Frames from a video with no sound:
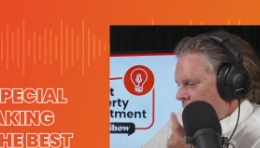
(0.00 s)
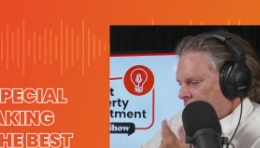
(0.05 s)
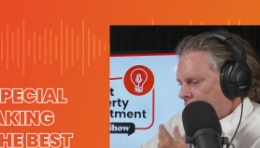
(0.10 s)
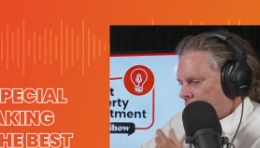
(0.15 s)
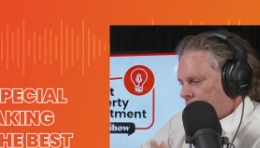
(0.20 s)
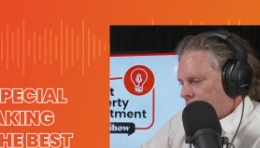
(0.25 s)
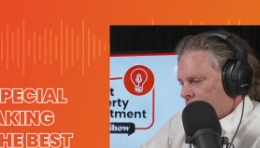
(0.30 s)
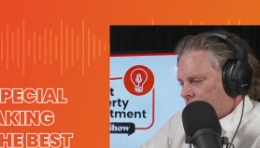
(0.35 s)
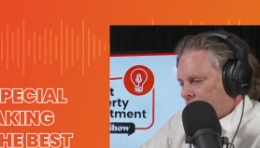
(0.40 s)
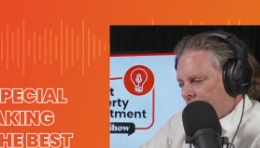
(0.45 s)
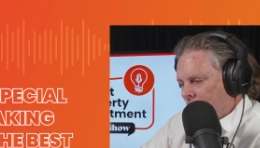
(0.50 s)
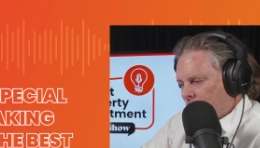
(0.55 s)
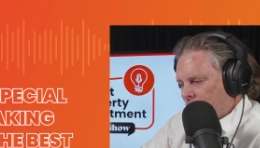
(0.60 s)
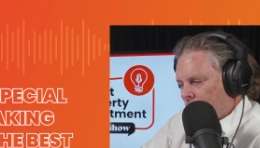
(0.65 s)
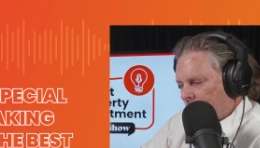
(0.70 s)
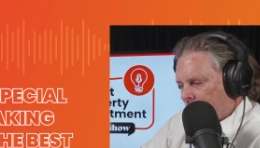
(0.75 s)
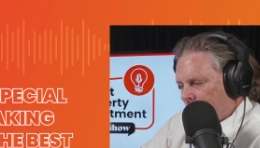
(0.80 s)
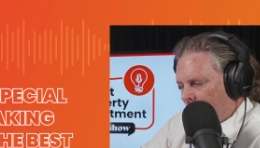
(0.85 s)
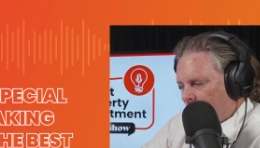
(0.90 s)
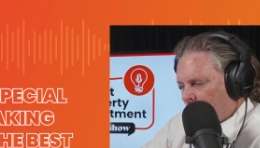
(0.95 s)
got places
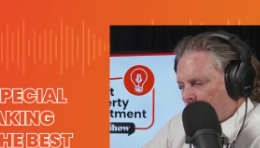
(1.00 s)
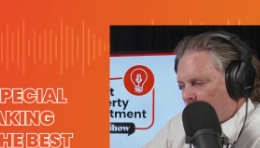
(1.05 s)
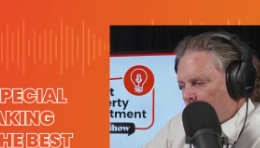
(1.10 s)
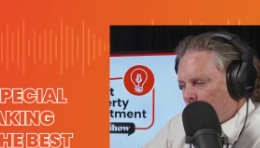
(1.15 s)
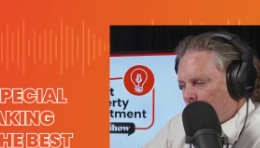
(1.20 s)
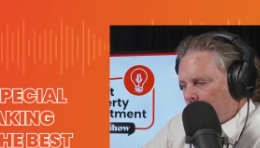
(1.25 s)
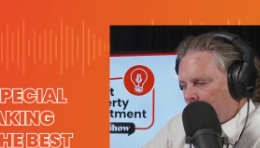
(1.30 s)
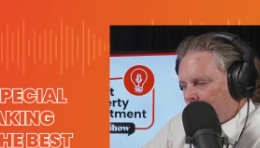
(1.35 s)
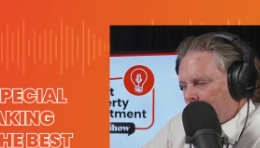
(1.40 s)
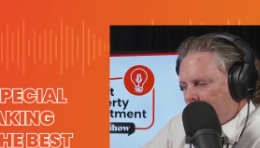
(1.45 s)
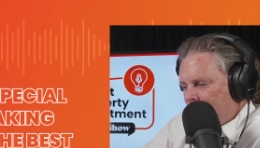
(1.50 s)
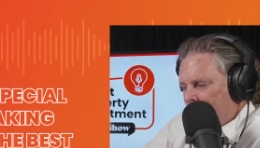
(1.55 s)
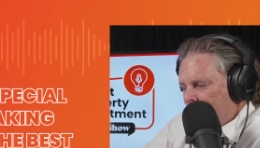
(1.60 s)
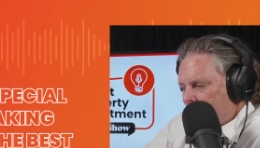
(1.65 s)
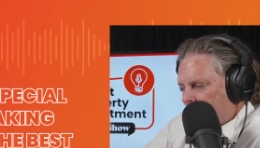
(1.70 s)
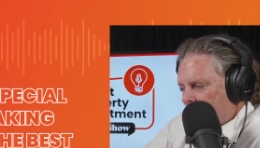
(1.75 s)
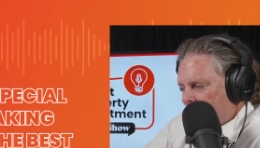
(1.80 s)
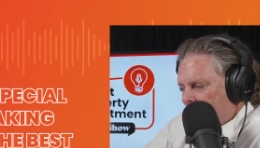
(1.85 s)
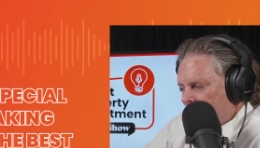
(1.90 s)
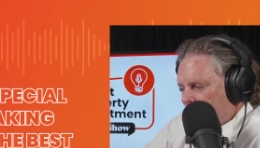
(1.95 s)
Sunshine Coast, Coolum
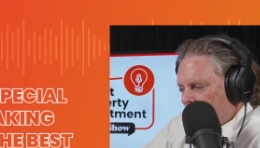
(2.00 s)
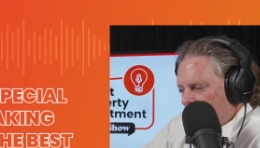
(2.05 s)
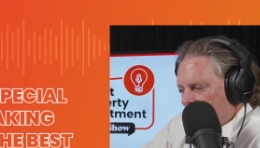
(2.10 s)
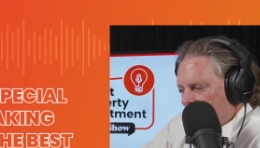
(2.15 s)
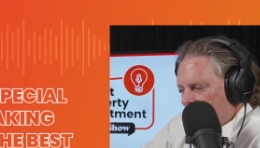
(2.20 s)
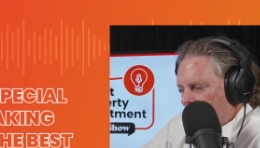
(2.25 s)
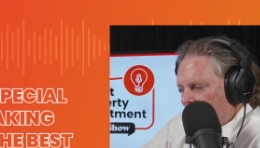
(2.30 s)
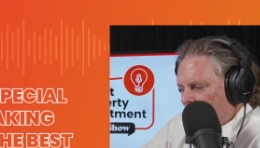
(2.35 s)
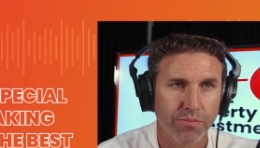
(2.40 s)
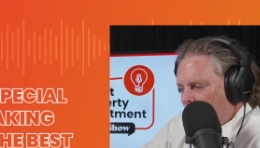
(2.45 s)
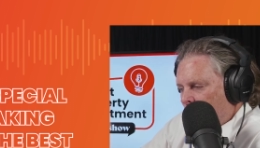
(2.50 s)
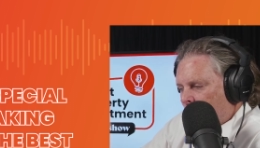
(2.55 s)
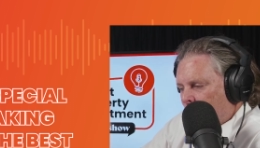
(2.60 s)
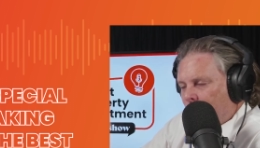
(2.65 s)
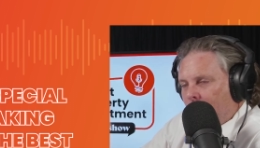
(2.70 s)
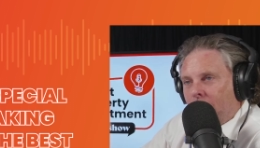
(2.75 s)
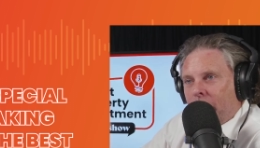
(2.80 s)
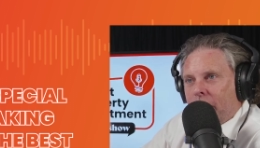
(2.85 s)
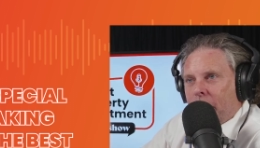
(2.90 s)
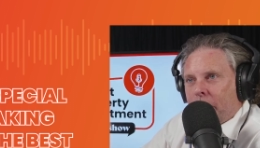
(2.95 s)
Beach. Yep. I know
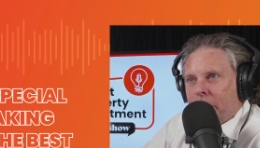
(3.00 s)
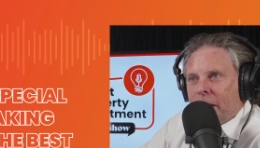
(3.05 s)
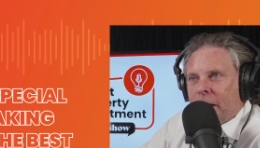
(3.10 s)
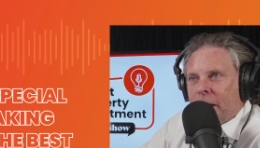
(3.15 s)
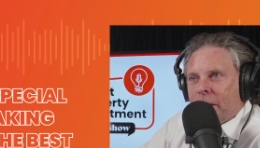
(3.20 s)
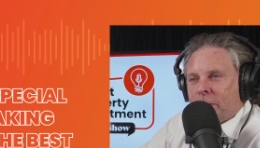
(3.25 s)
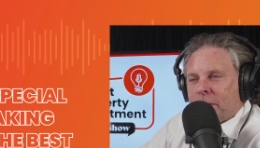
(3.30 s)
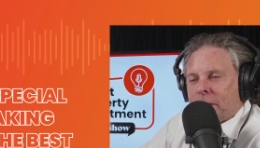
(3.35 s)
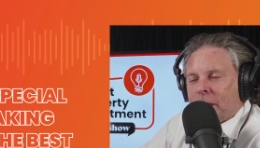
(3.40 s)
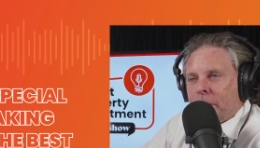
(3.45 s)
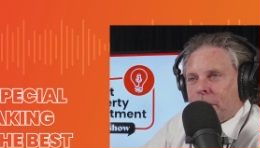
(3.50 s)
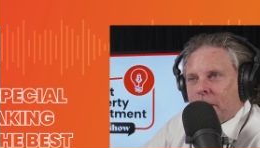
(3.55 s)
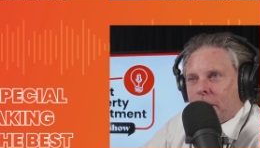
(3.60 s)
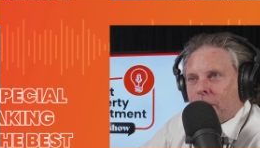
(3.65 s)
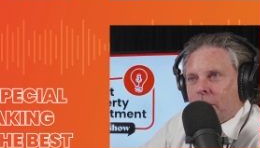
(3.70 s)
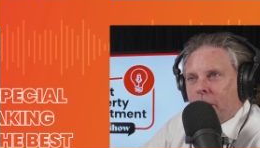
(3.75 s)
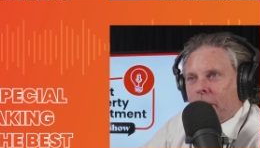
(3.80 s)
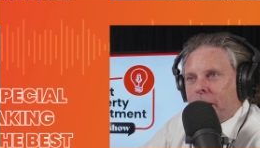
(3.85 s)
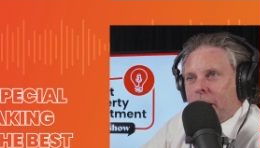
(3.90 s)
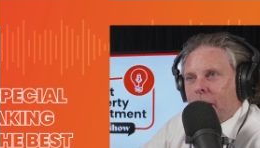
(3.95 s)
you were buying up there for
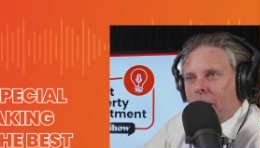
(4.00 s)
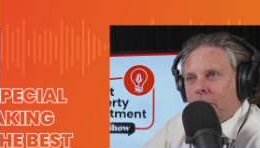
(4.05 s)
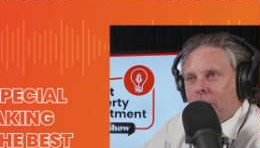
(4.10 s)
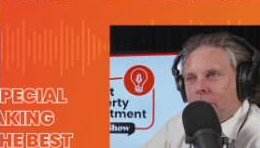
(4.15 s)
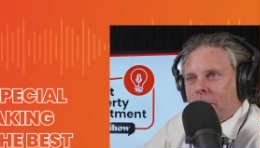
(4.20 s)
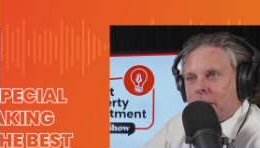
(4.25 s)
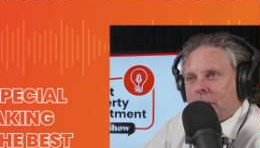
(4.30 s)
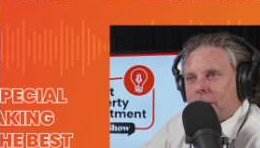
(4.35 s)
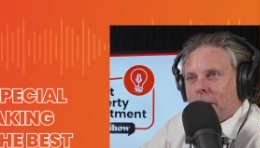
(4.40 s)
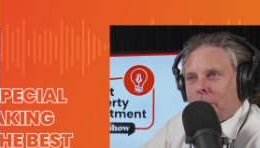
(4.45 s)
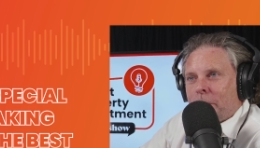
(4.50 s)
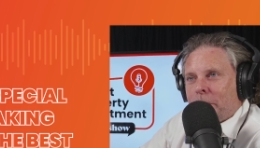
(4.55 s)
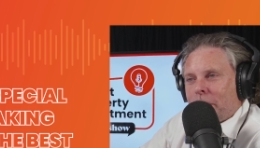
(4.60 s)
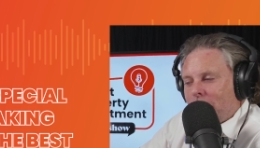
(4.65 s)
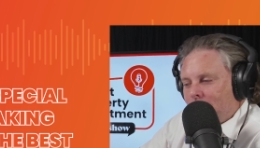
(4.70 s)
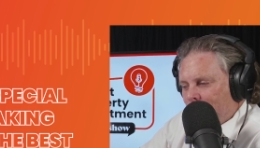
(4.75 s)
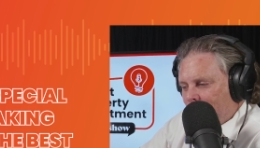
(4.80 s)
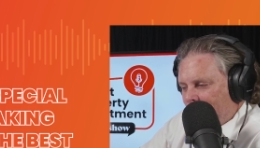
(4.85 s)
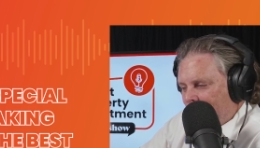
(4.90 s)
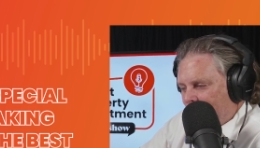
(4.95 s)
someone that I know. He's done
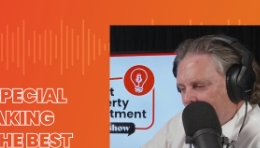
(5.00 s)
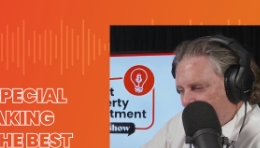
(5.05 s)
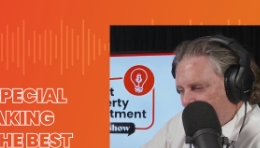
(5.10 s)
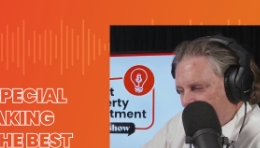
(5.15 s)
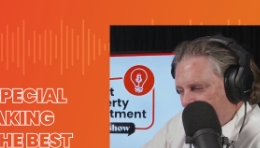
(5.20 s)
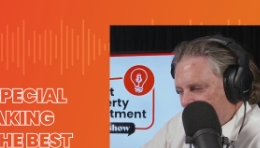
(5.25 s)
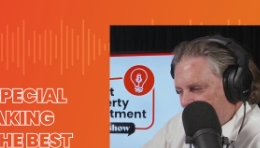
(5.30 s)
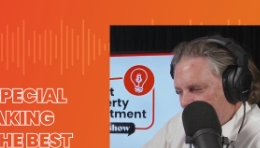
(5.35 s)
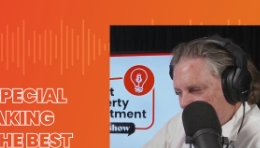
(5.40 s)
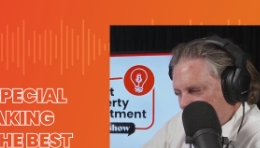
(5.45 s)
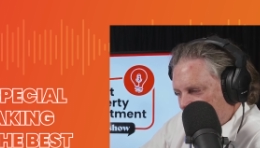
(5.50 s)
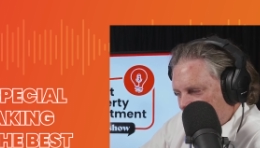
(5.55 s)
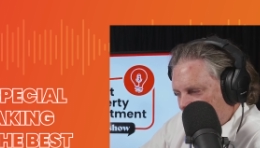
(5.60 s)
yep. pretty well out of that.